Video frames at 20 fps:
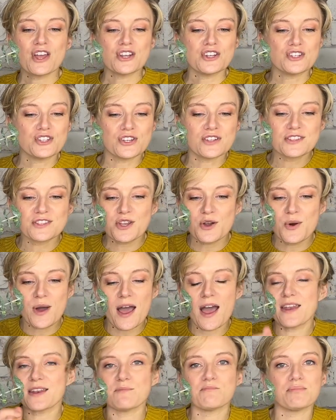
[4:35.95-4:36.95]
just go
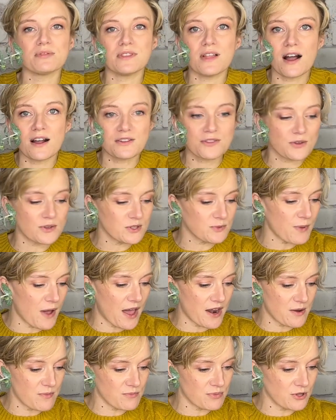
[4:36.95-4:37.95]
ahead and pluck those
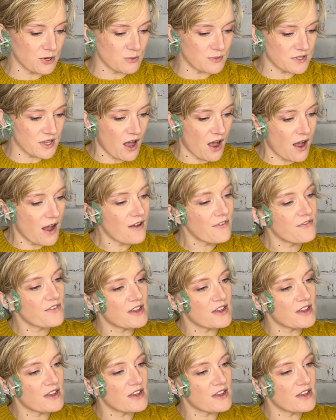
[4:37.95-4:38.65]
bottom blooms off.